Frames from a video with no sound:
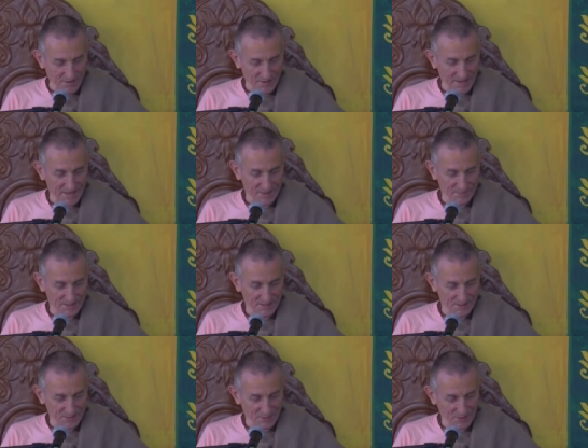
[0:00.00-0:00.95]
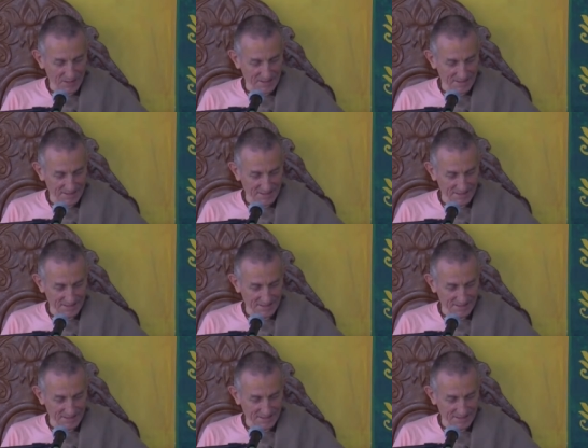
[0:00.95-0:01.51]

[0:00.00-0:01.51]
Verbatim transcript: Okay, yeah, Madan Mohan,